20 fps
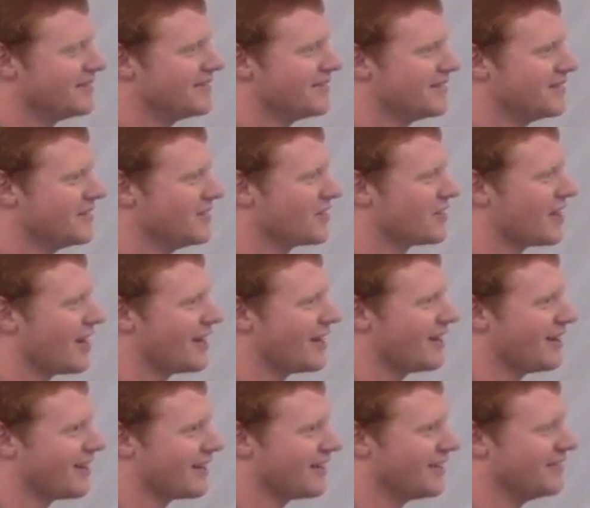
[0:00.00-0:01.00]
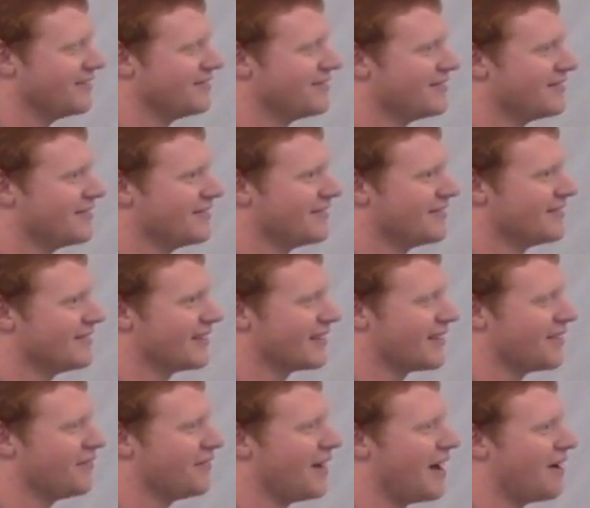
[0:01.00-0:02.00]
You look kind of like a, like a
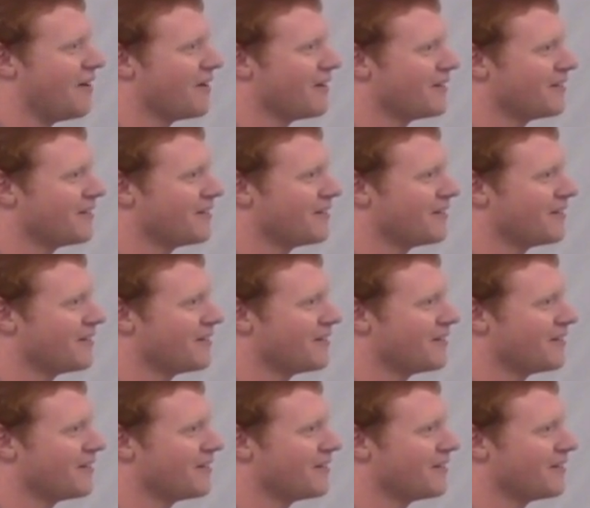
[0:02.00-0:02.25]
flower.